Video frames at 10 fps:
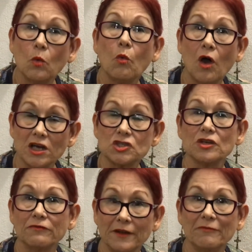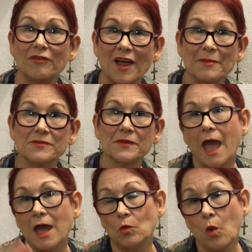Wash your flip-flops.
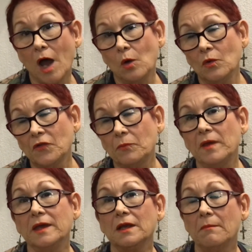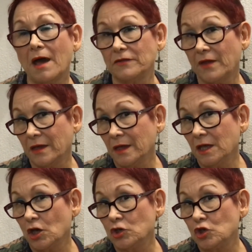And while we're speaking about taking
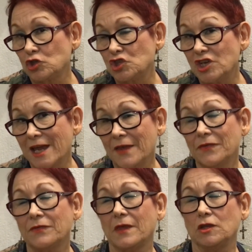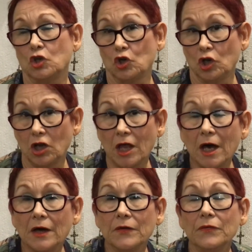care of your chest and your
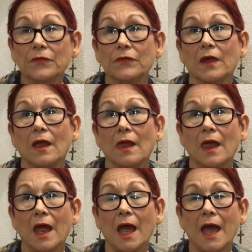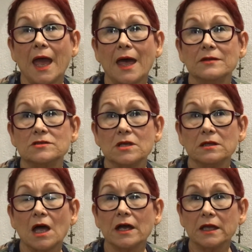lungs and
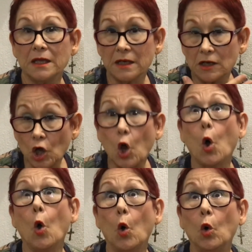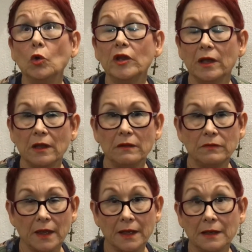not getting a cold
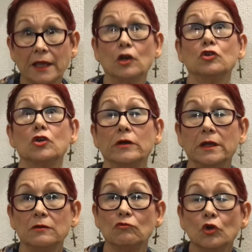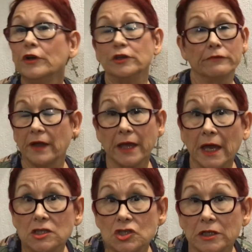that can later ruin your
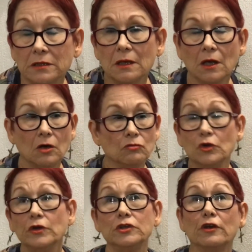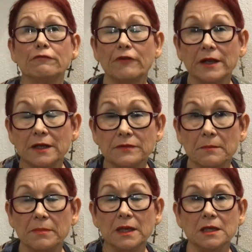vacation, ruin your fun at the
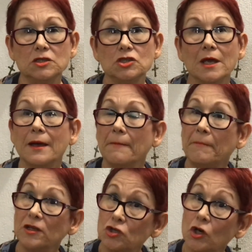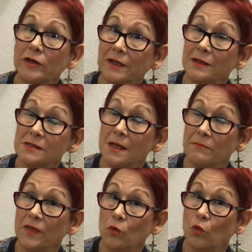beach, but turn into
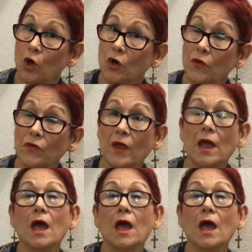something worse,